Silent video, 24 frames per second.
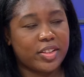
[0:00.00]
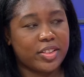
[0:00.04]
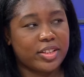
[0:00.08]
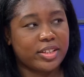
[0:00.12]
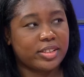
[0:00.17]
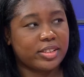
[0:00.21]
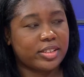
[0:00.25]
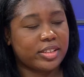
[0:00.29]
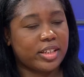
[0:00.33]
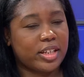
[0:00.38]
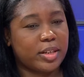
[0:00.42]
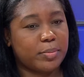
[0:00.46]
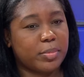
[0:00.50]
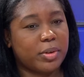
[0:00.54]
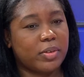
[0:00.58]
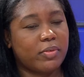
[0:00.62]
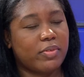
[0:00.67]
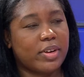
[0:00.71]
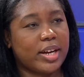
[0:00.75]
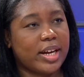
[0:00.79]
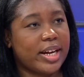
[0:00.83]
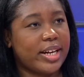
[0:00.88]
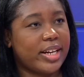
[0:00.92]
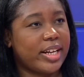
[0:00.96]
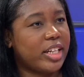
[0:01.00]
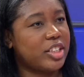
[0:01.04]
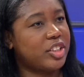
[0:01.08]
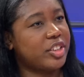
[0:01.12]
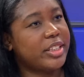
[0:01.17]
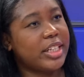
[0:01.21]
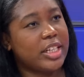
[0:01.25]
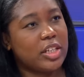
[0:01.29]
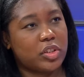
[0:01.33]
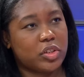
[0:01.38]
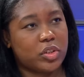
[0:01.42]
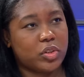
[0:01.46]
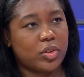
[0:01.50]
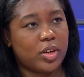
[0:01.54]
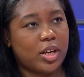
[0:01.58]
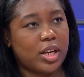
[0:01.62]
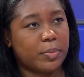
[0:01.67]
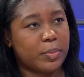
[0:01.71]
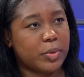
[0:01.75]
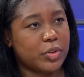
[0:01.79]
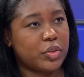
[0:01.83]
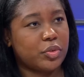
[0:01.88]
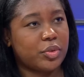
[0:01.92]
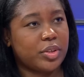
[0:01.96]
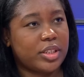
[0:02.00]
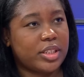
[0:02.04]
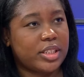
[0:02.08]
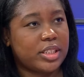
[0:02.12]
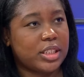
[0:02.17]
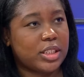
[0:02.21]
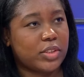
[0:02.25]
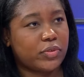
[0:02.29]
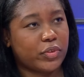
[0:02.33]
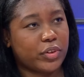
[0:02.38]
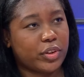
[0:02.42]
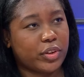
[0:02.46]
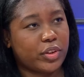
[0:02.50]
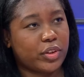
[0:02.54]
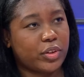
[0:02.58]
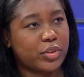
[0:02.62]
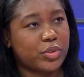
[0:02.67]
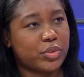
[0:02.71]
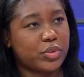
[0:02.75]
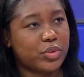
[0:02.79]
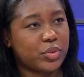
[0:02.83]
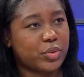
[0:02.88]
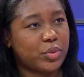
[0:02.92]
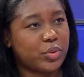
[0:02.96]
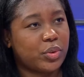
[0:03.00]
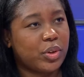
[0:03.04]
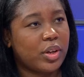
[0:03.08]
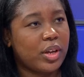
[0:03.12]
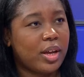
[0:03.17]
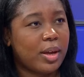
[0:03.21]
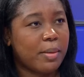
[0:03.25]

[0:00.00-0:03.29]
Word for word: this can provide educational opportunities for those who